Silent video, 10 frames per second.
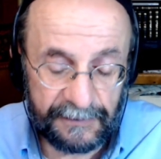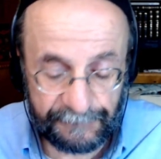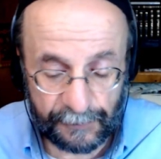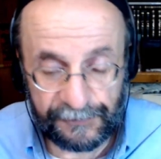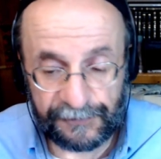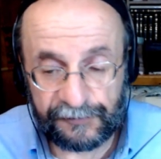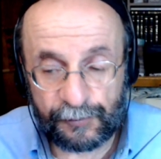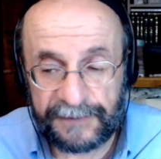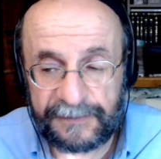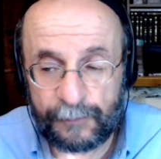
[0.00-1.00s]
verses
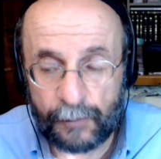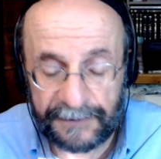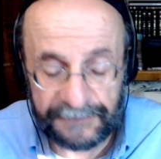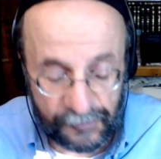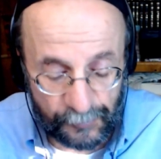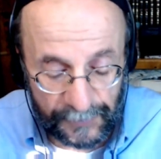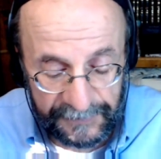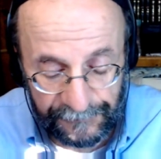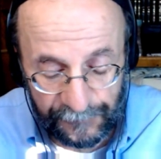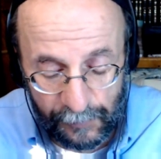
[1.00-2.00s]
21 to
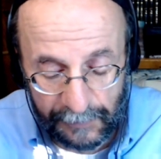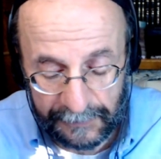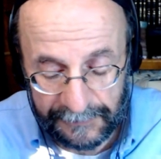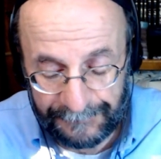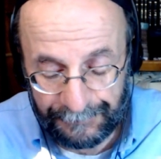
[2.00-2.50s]
24,